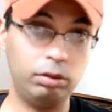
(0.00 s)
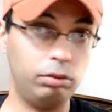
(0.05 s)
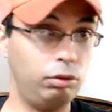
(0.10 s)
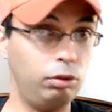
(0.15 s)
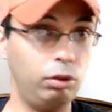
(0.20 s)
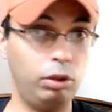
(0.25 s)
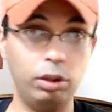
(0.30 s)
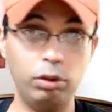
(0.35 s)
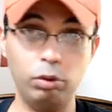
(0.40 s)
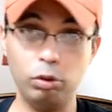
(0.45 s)

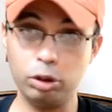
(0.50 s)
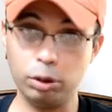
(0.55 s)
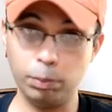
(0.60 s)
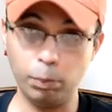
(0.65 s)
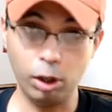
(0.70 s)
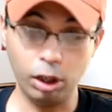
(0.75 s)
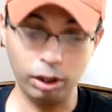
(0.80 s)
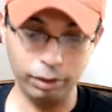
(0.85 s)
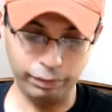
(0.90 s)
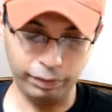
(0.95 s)
You can do
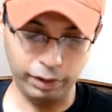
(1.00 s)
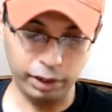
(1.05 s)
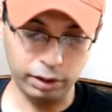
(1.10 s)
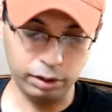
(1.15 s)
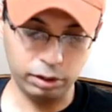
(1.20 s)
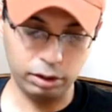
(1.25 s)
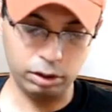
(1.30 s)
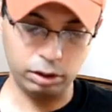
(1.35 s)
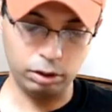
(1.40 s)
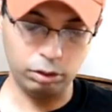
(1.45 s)
small
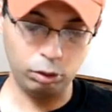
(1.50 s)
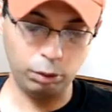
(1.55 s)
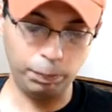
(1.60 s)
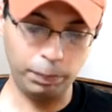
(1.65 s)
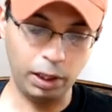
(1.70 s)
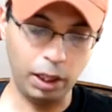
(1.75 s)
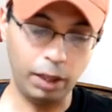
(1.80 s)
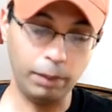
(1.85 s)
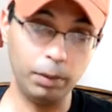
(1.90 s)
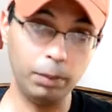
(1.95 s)
events, no
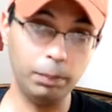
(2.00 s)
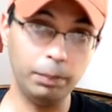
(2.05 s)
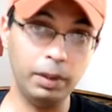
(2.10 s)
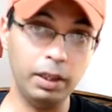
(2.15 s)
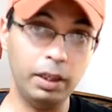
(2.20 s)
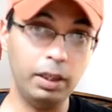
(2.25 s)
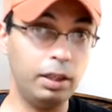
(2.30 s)
problem.